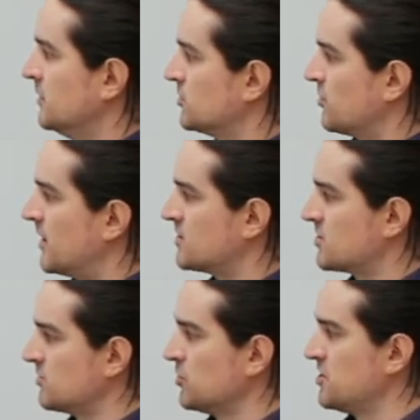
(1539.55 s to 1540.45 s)
So
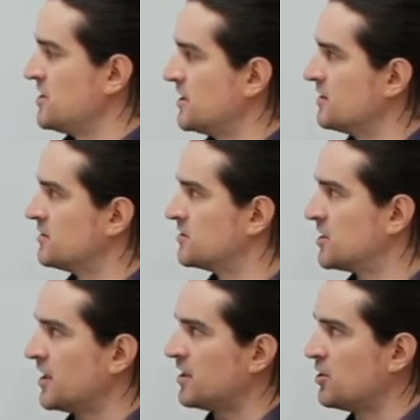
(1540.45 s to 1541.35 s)
that's looking at,
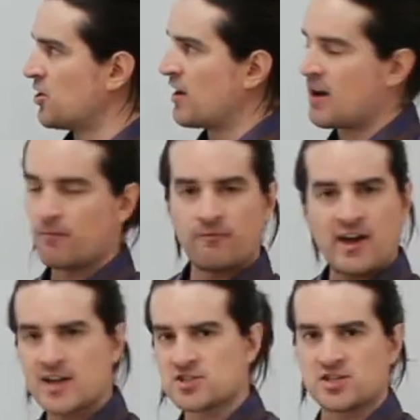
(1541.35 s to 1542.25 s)
say, you know, how
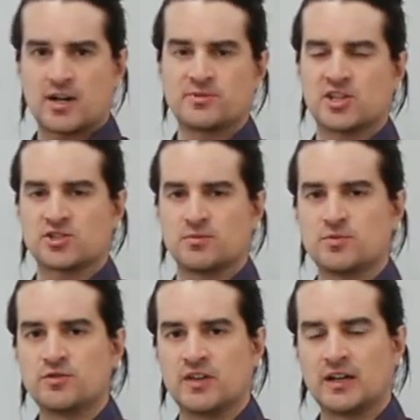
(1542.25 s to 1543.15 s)
fast the objects are
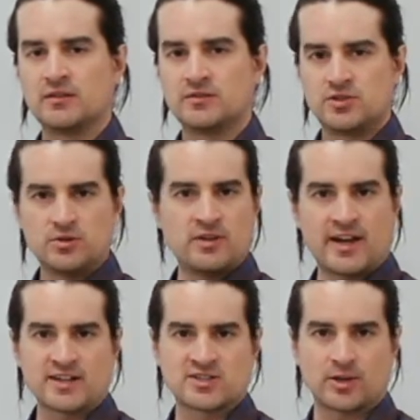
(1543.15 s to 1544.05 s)
moving due to
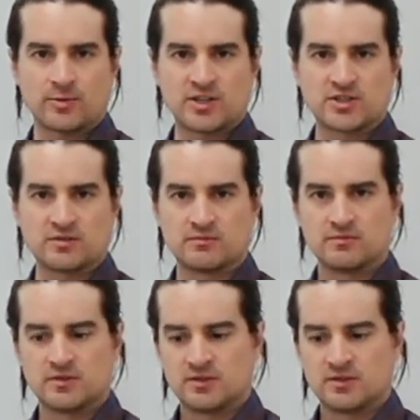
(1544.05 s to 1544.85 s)
that acceleration